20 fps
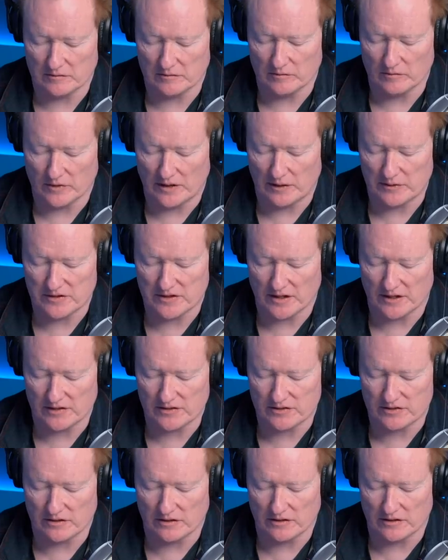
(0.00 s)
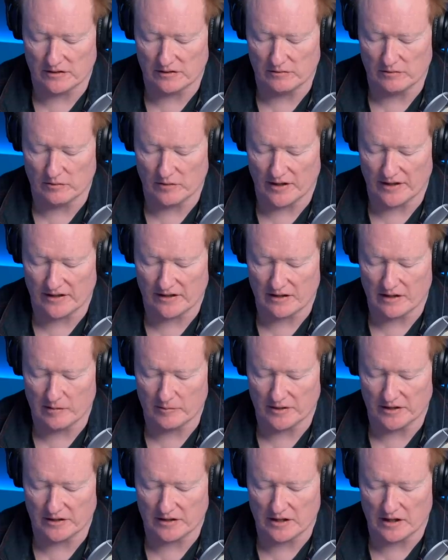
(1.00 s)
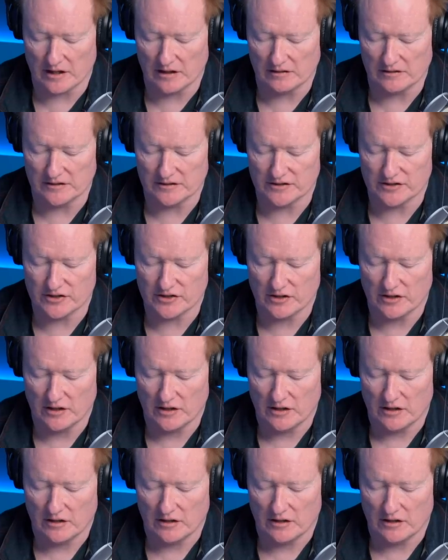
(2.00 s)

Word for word: when I was getting started writing comedy in college,